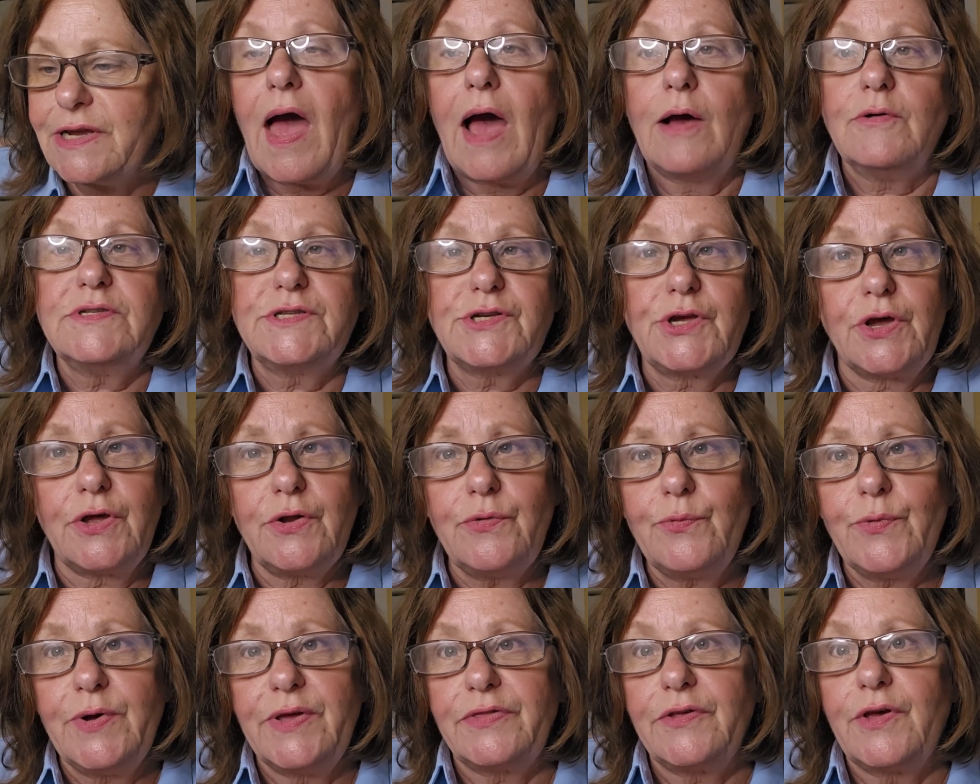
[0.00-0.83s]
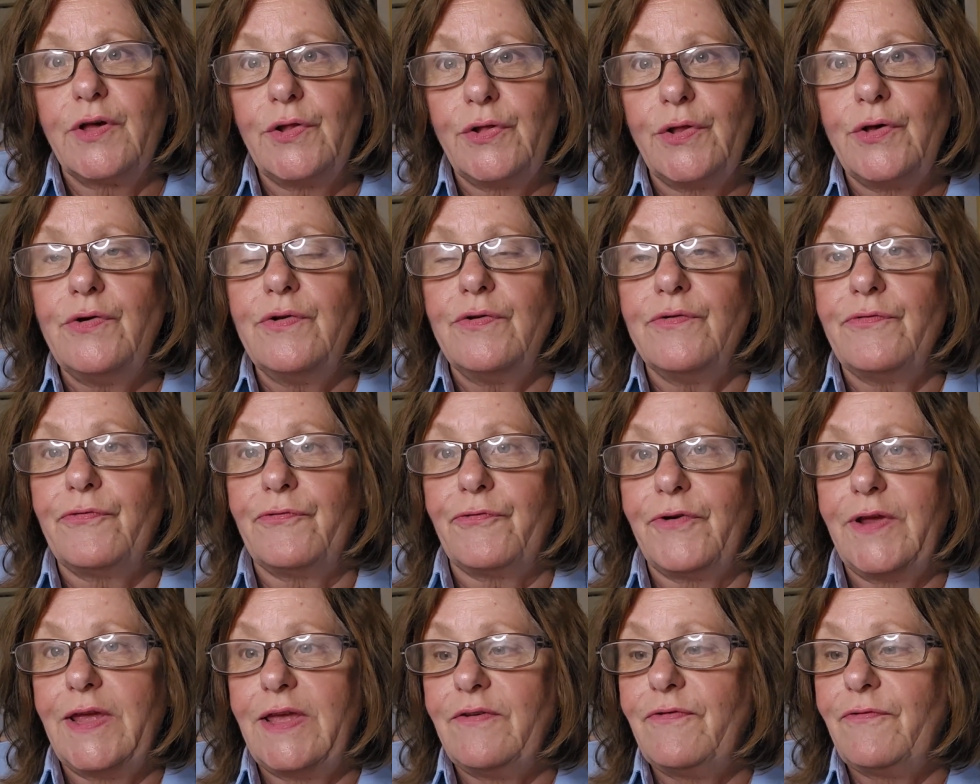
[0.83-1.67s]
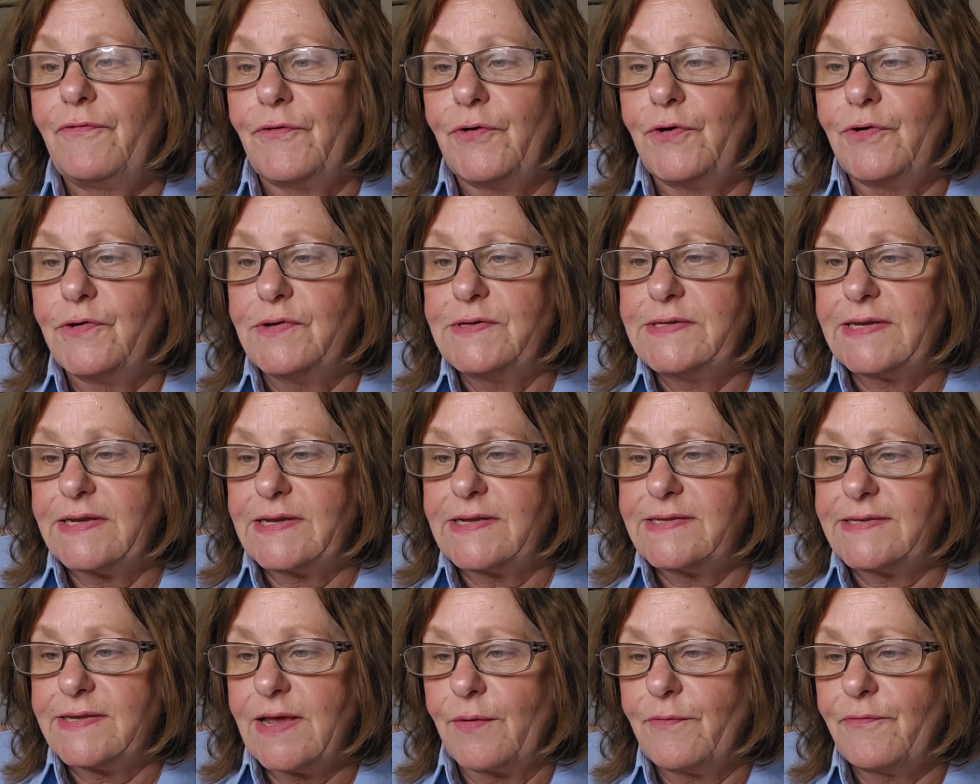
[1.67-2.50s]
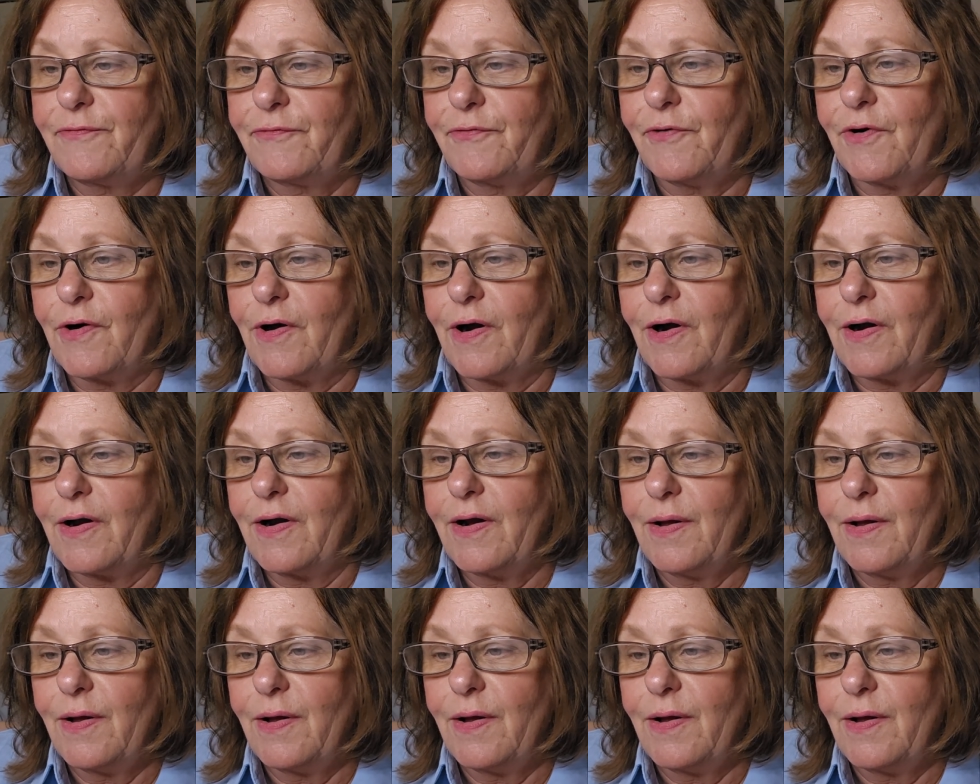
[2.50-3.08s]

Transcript: I was good with gluten-free foods except for